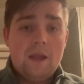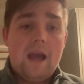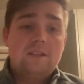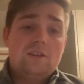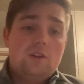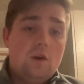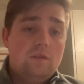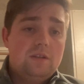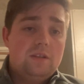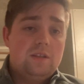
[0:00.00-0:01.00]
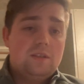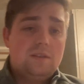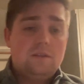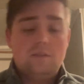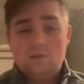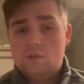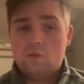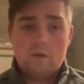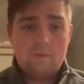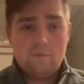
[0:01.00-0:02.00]
adds a note to this
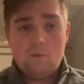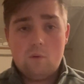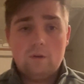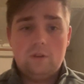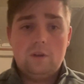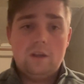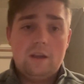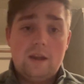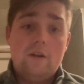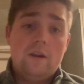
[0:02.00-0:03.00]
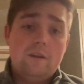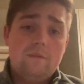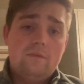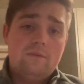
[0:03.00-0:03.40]
sort of forward looking narrative.